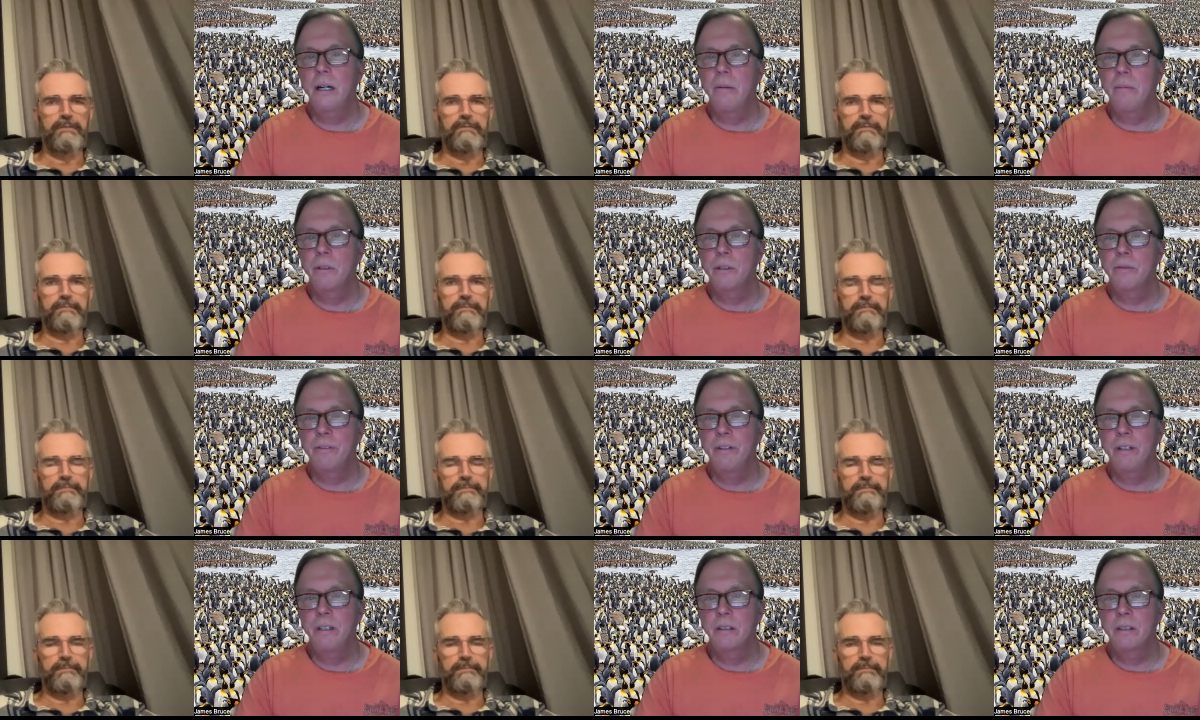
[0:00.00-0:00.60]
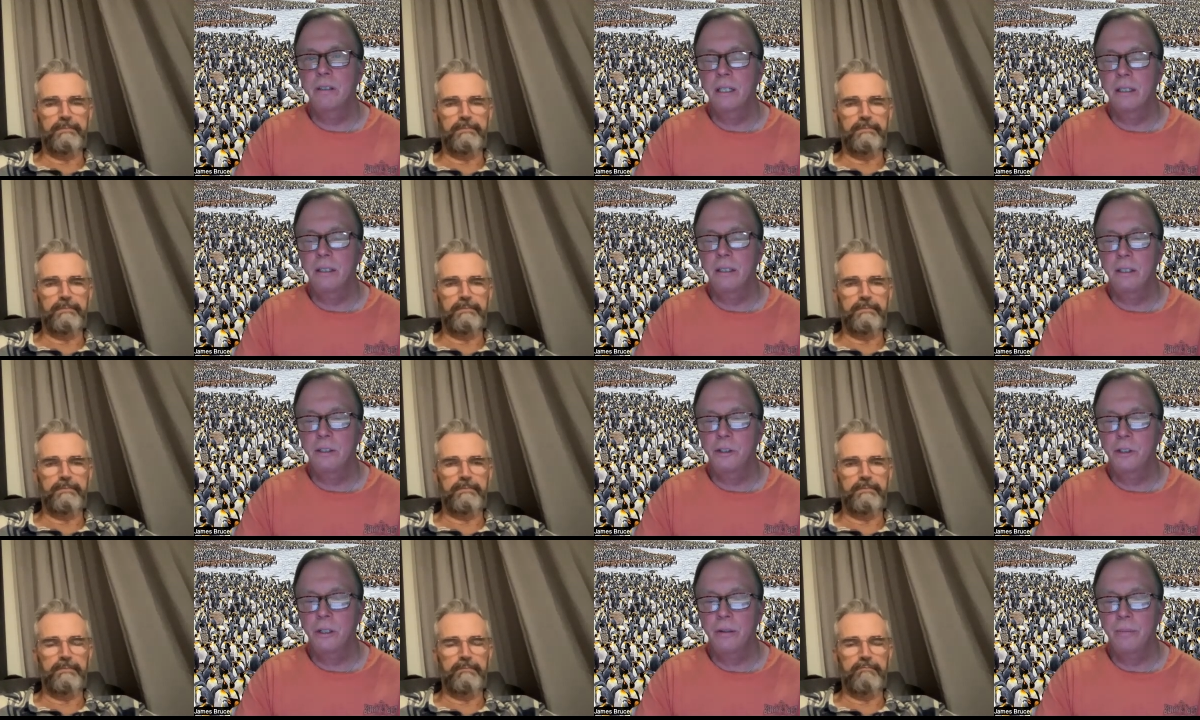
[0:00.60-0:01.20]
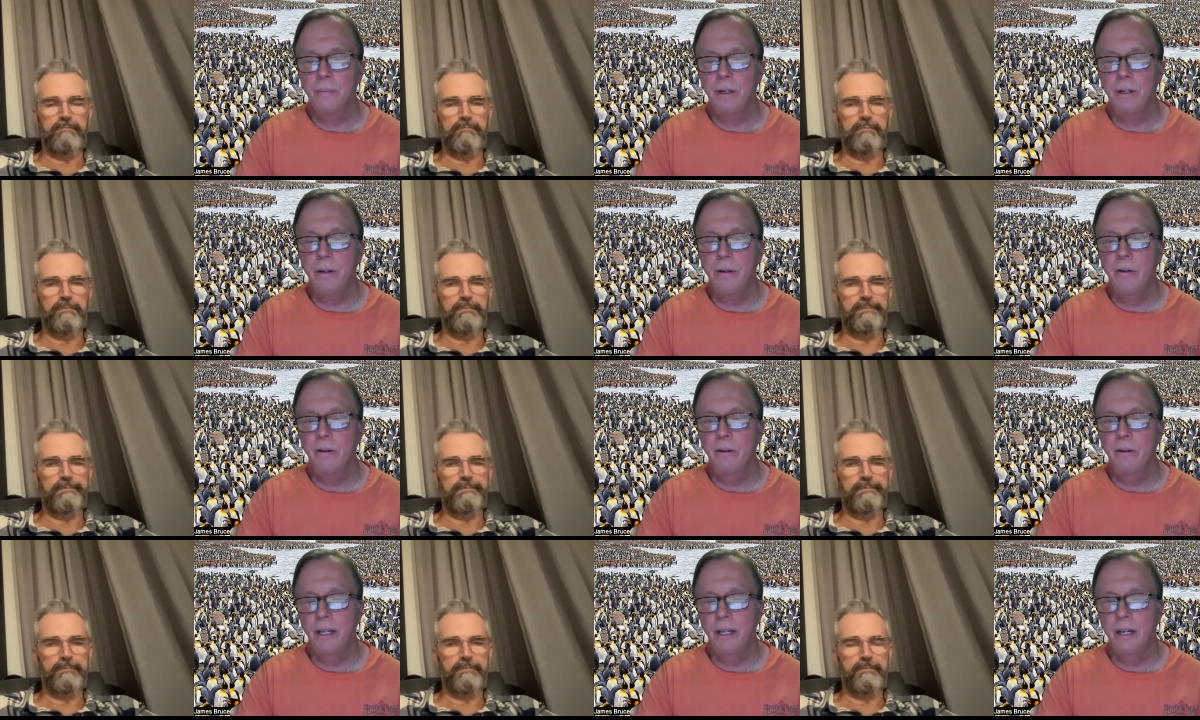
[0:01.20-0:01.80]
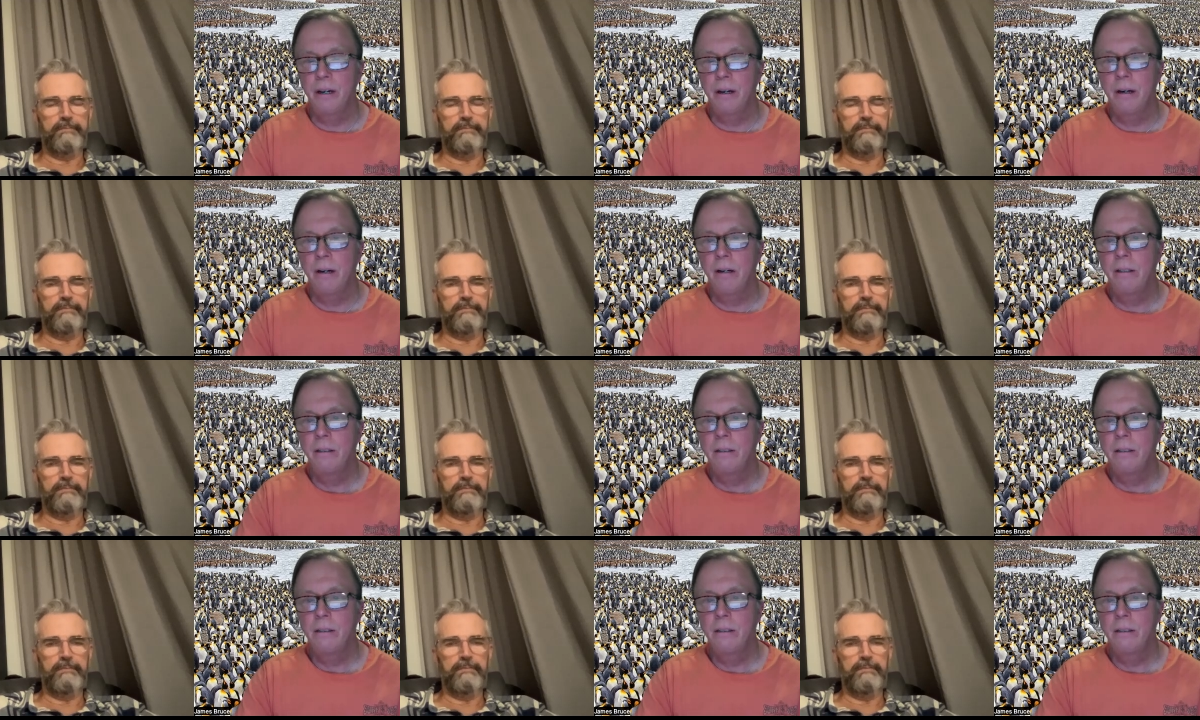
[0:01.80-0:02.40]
Speaker 1: it almost feels like this should have been earlier.